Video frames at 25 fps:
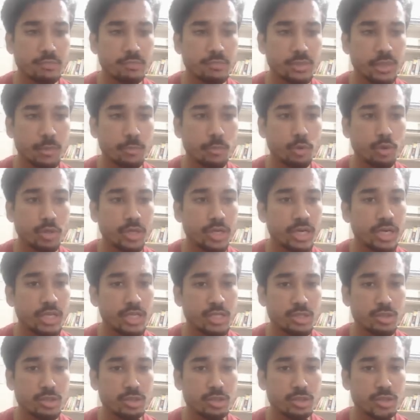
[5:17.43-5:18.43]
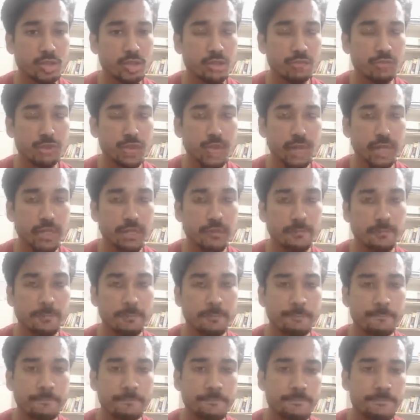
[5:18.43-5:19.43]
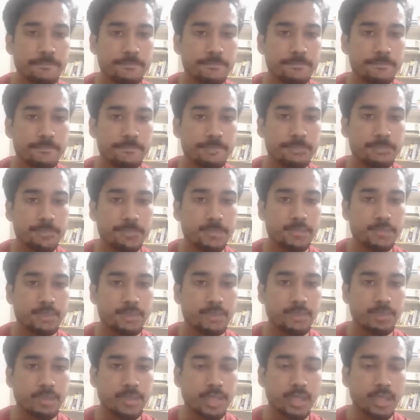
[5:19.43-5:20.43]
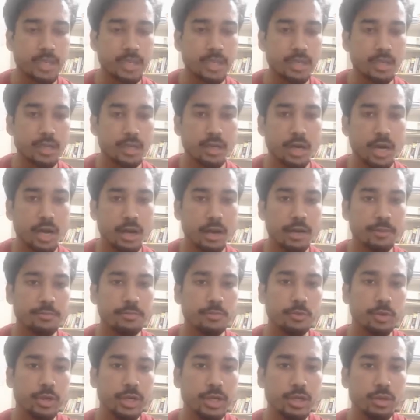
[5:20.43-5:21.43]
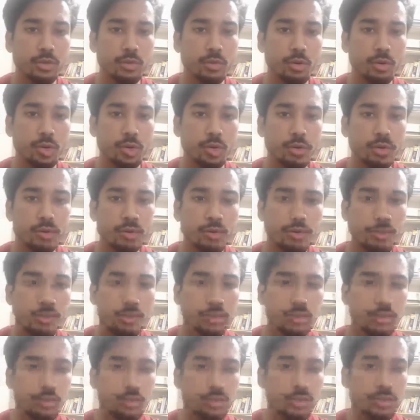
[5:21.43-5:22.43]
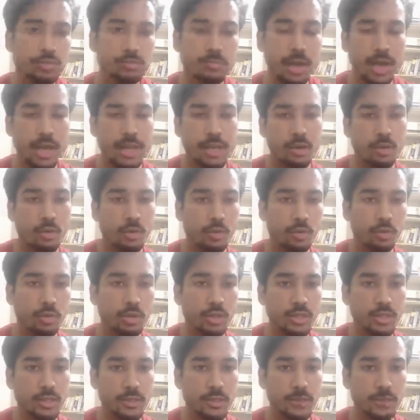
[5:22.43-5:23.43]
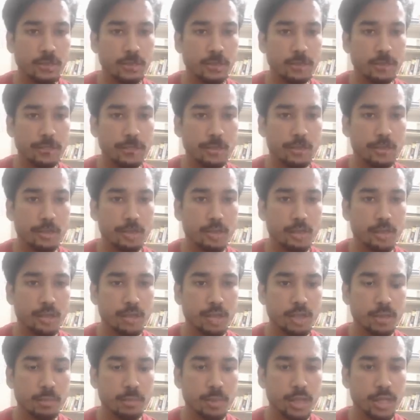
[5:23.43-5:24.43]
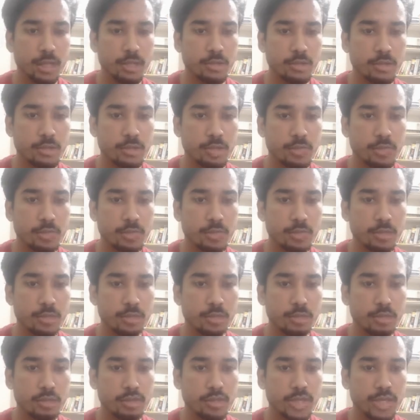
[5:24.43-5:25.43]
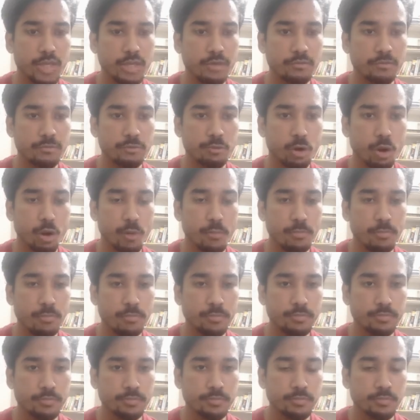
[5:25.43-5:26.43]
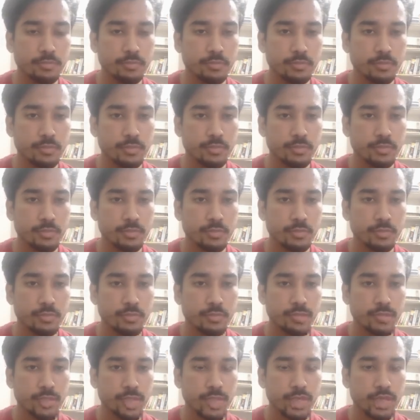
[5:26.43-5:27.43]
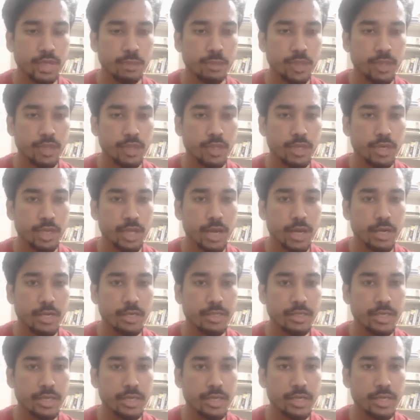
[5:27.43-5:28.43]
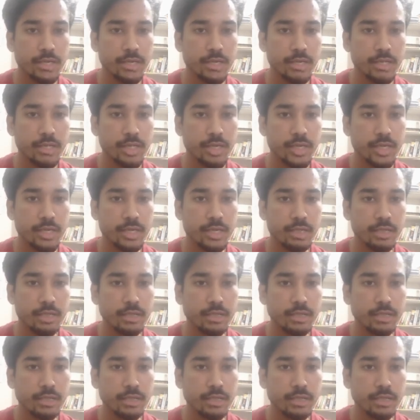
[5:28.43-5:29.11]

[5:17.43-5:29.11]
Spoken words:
supported is UTF-8. Then I'm going to also use my own email. So I'm going to use set from setter method and then set